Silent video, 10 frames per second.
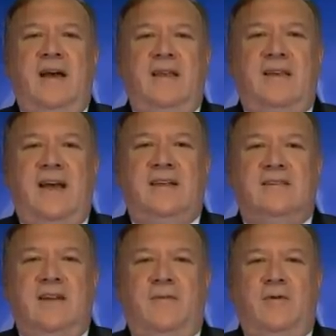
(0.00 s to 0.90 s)
indict
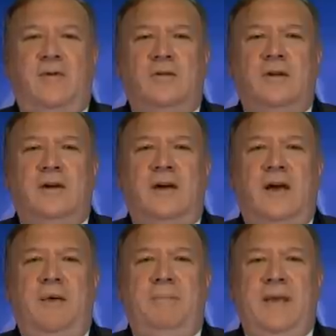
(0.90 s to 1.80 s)
several
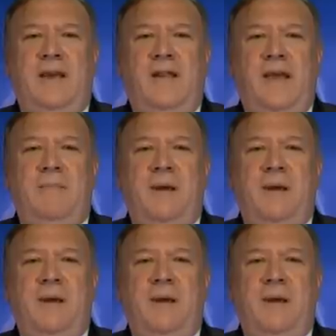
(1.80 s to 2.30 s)
PLA